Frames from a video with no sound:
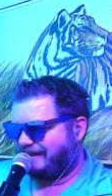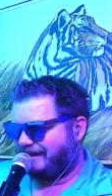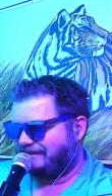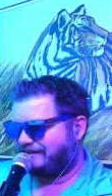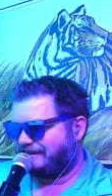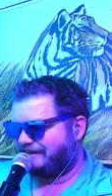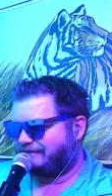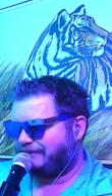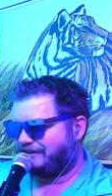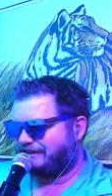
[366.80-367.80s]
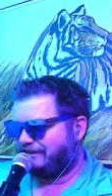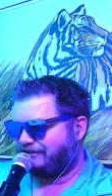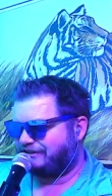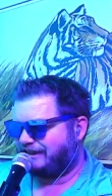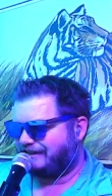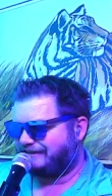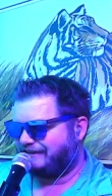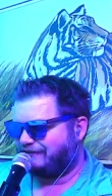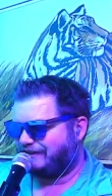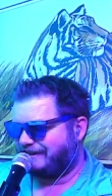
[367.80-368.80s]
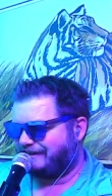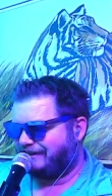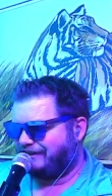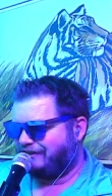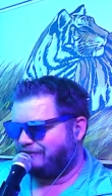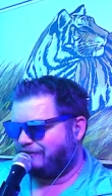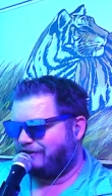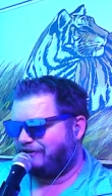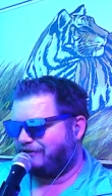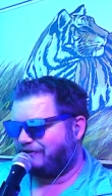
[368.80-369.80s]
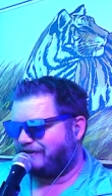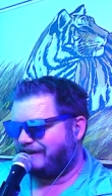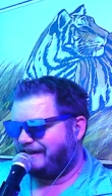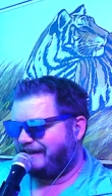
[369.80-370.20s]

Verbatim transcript: Oh shit, this will be a shitload of shots. Never mind. Whoa.